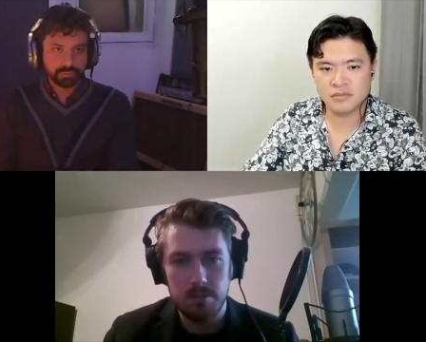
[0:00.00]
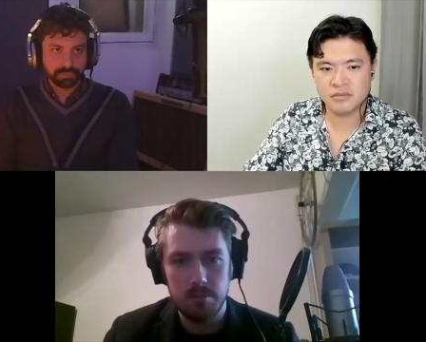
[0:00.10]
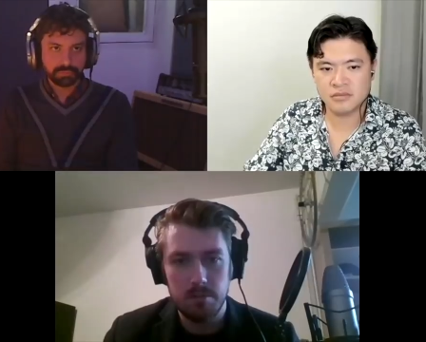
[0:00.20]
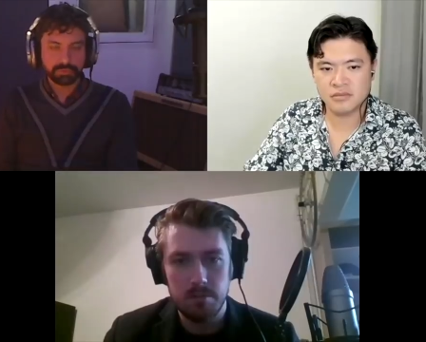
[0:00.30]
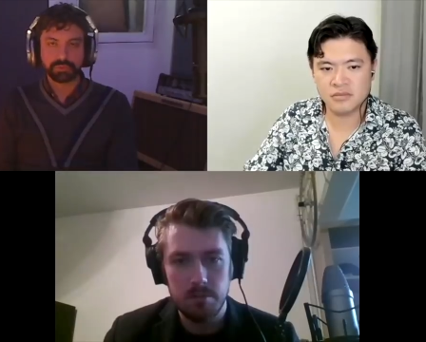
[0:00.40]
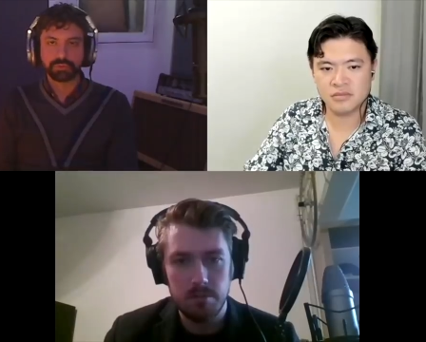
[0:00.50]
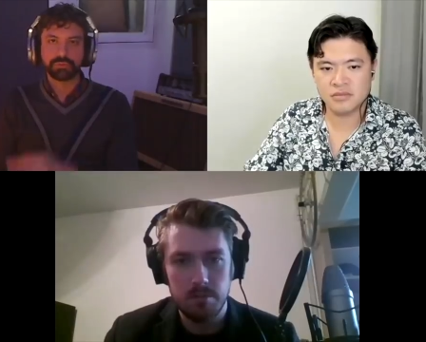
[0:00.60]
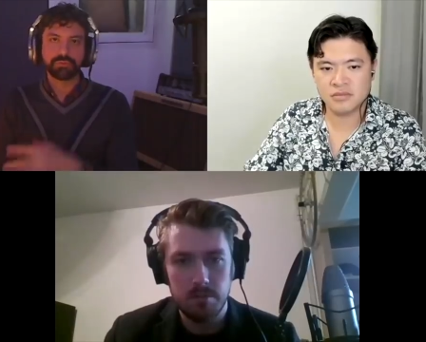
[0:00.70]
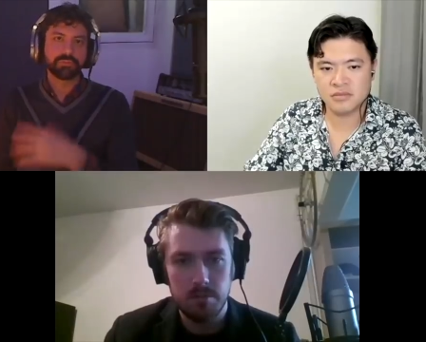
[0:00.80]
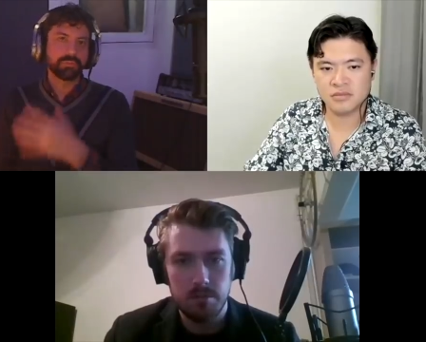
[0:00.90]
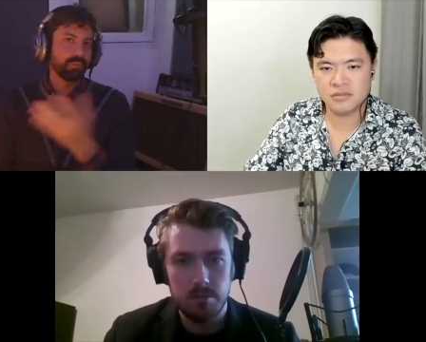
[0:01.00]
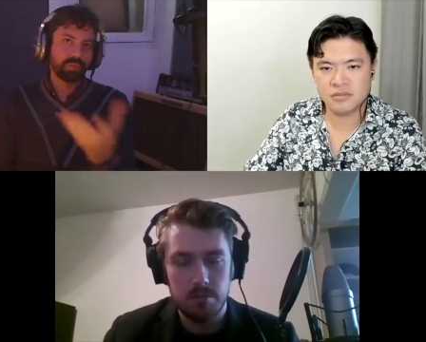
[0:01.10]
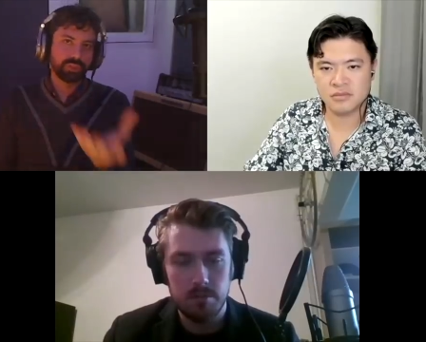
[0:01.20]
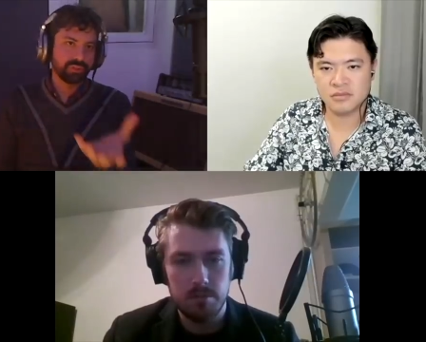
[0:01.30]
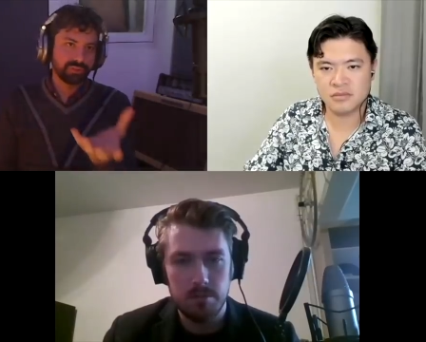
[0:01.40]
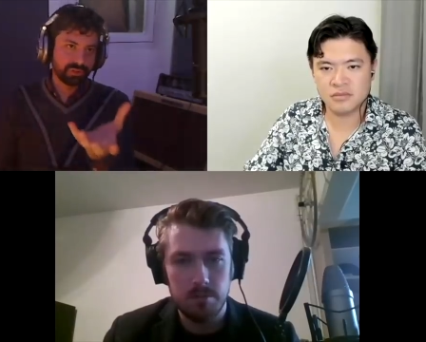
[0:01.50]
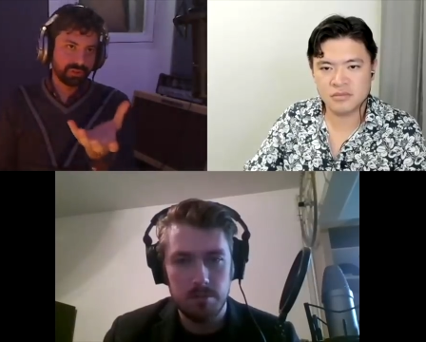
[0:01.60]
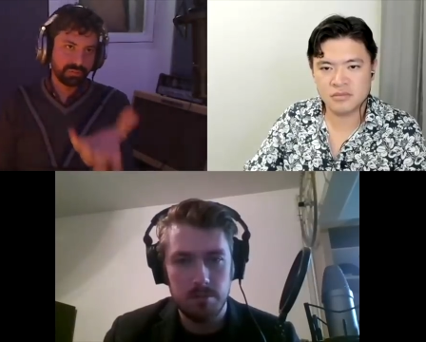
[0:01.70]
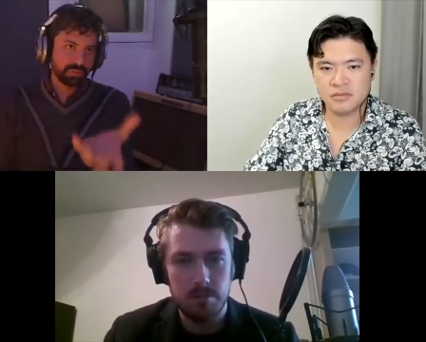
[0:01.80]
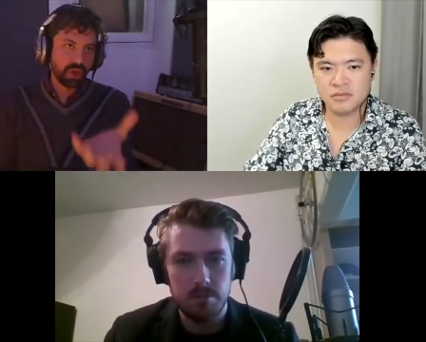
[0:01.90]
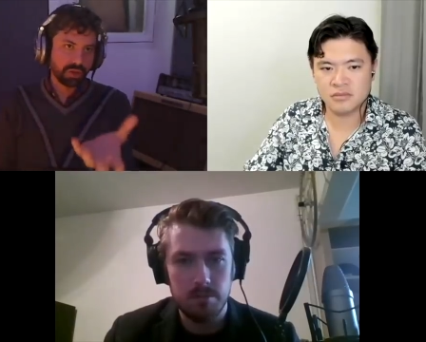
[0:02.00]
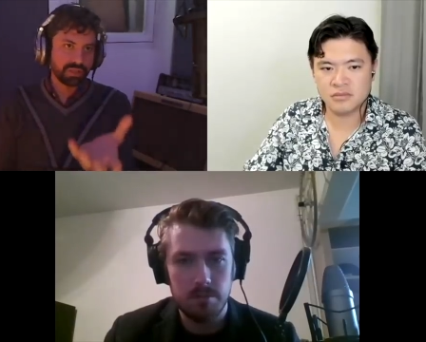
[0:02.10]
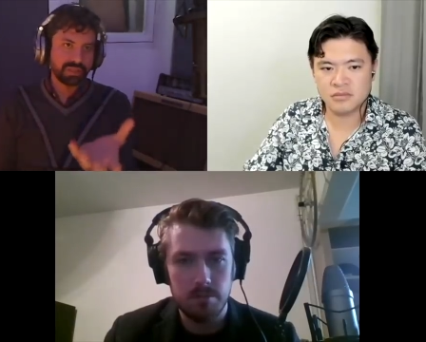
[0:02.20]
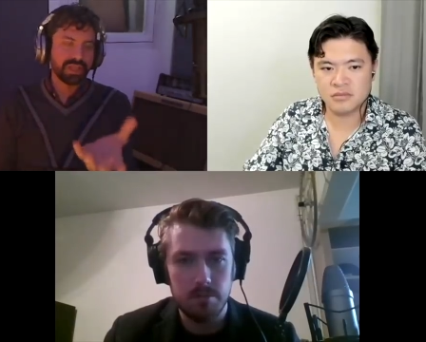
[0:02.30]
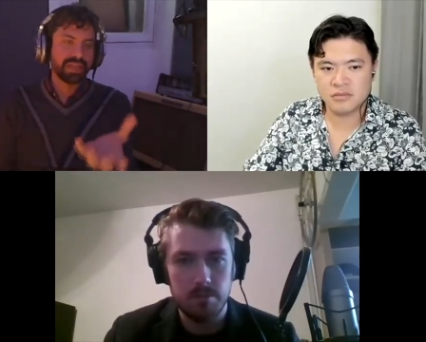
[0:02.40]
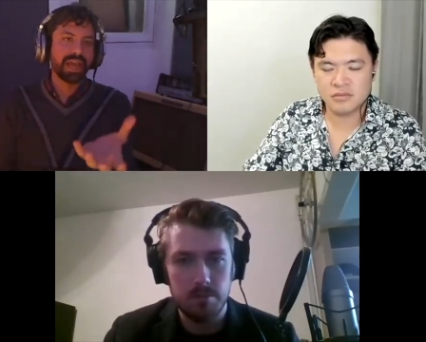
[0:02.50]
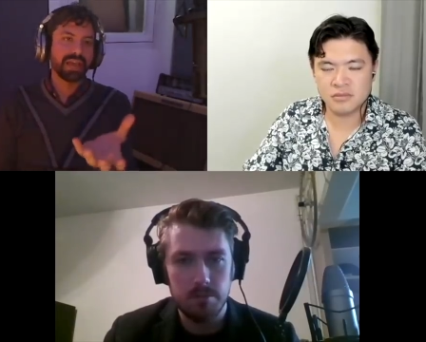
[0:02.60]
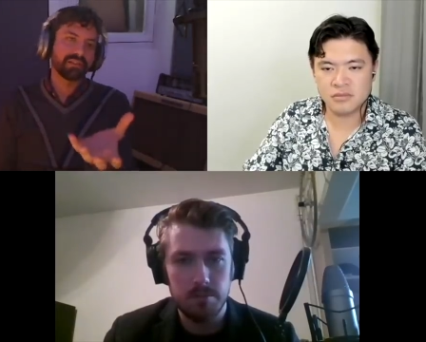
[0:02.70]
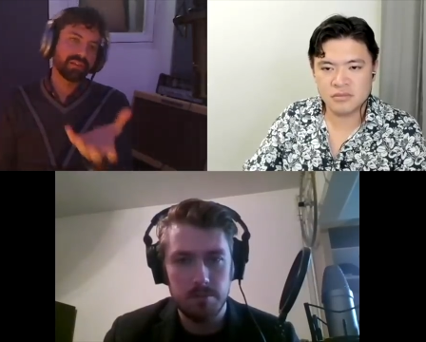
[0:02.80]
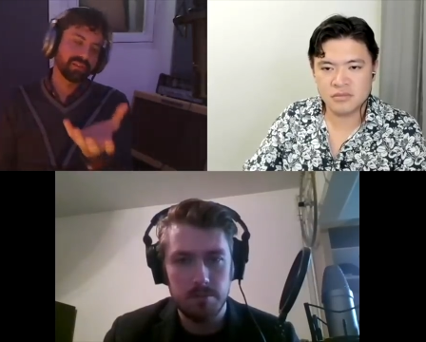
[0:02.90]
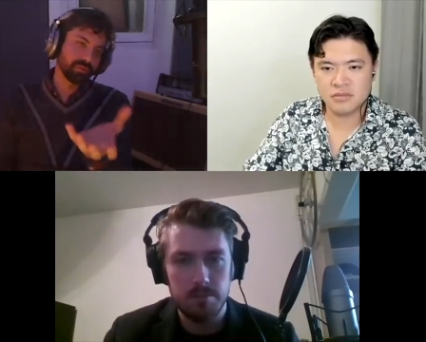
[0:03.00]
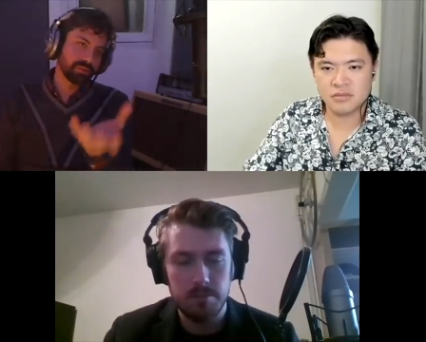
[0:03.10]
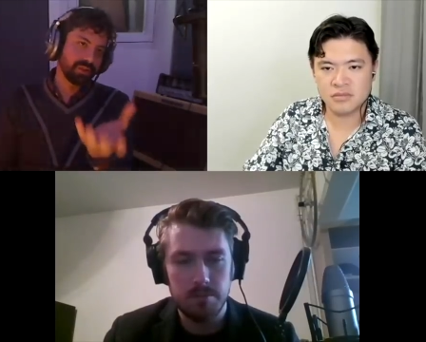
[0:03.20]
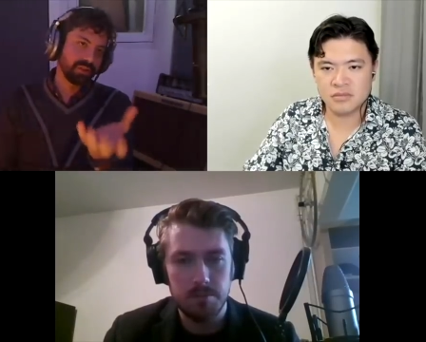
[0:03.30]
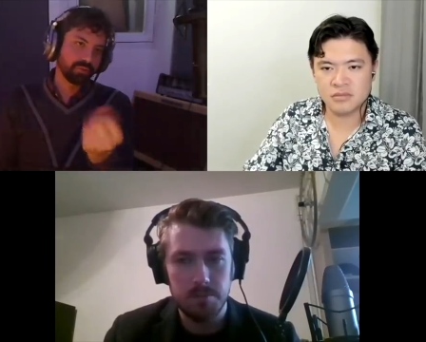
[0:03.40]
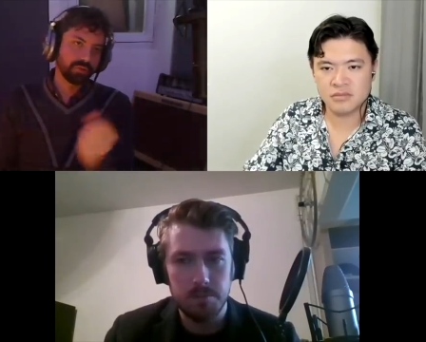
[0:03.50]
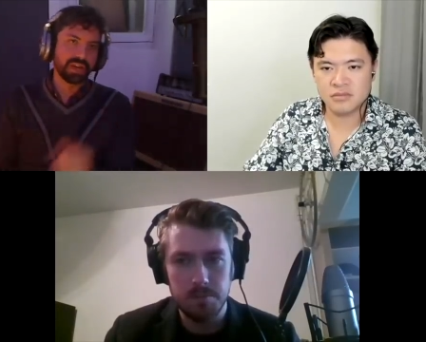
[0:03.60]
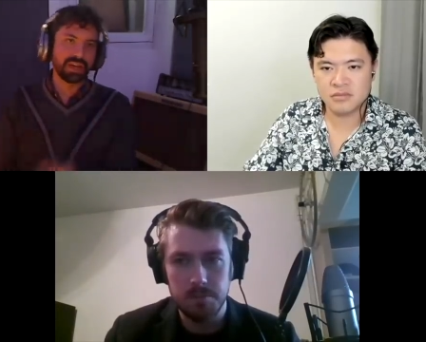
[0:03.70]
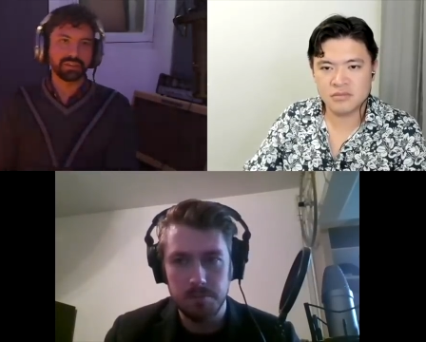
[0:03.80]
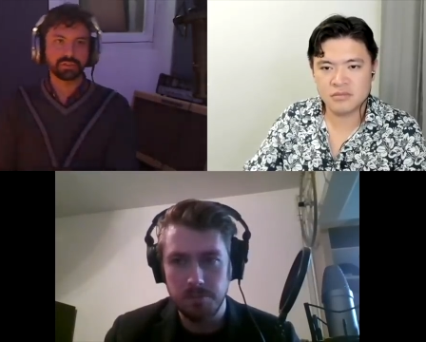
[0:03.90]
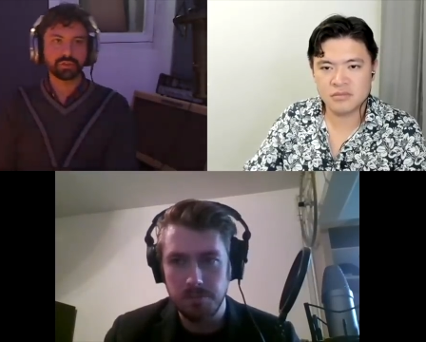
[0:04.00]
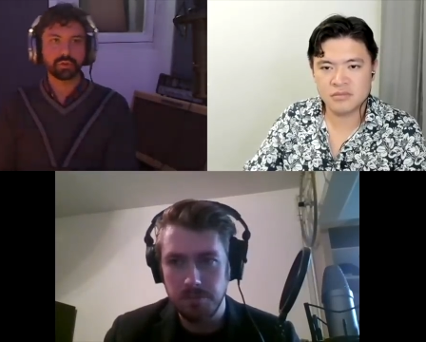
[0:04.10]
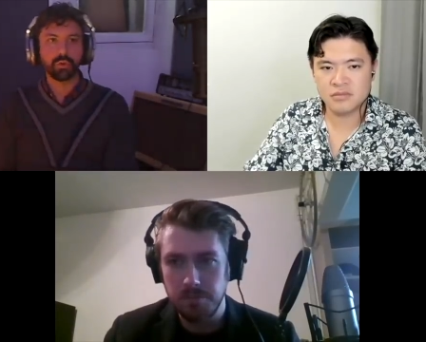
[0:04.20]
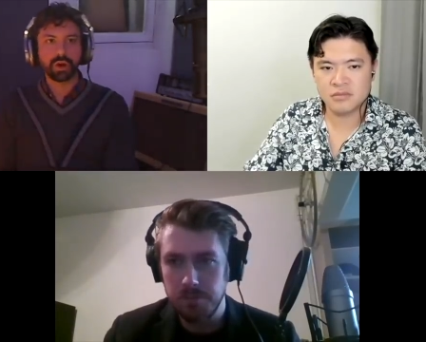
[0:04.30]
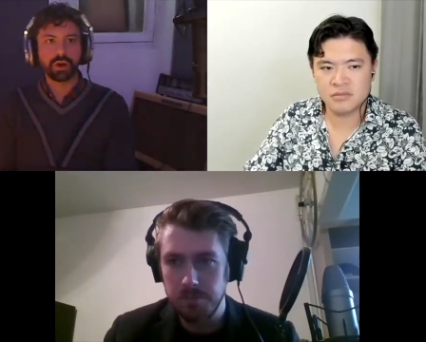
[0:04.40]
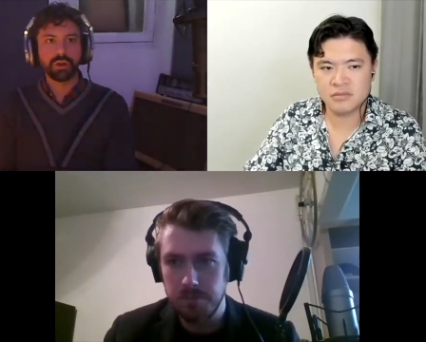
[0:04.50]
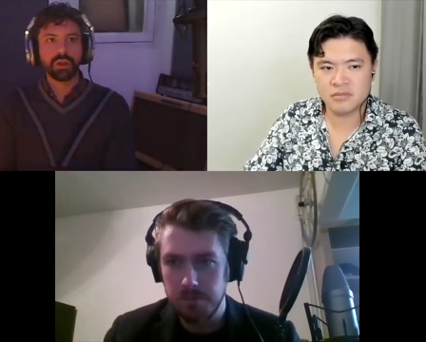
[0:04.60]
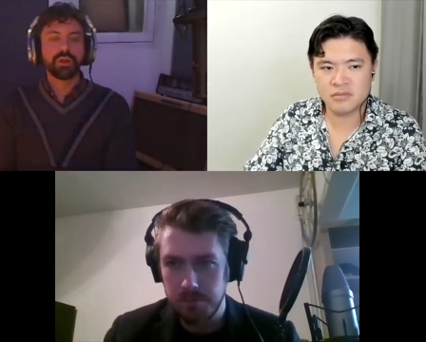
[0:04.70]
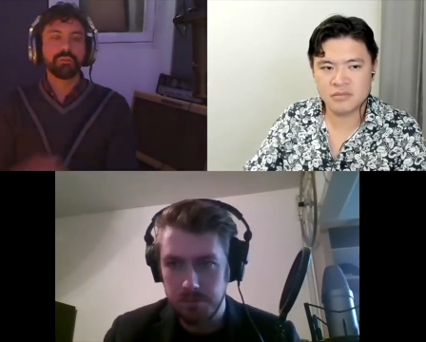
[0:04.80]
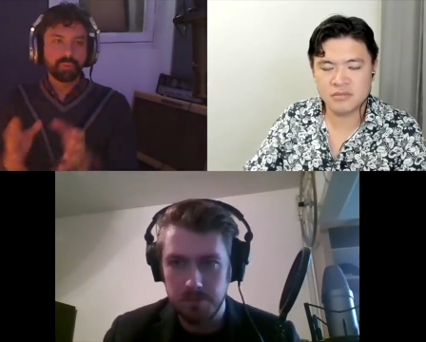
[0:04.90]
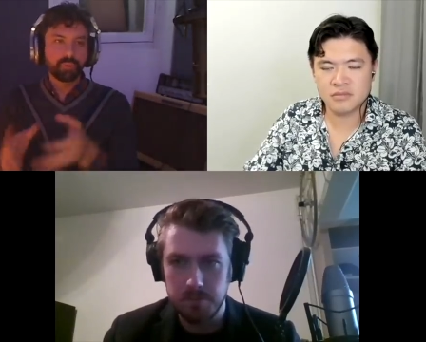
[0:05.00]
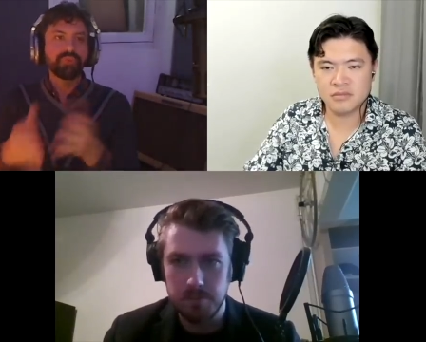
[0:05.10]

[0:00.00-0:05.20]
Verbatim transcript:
Speaker 1: So which is the block that they get associated to the highest score, proven